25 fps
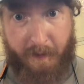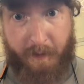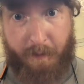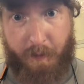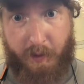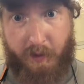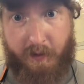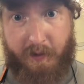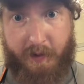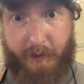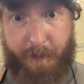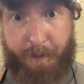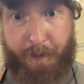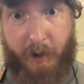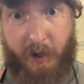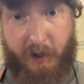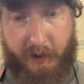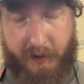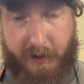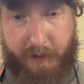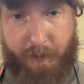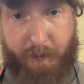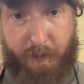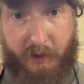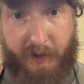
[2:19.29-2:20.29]
pulling the
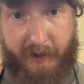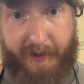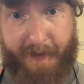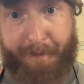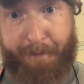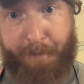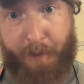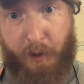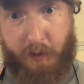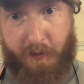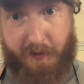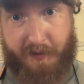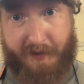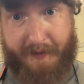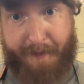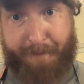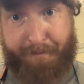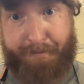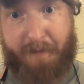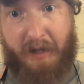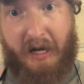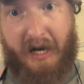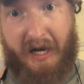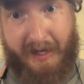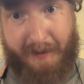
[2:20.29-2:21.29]
parking brake pulls the
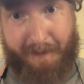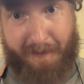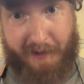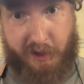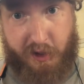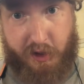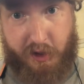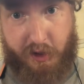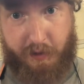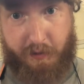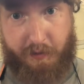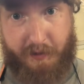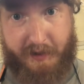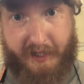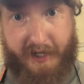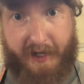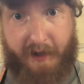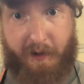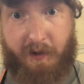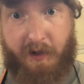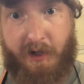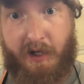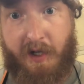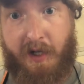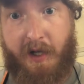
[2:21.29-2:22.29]
bottom of the shoes
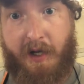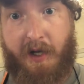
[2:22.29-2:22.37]
out,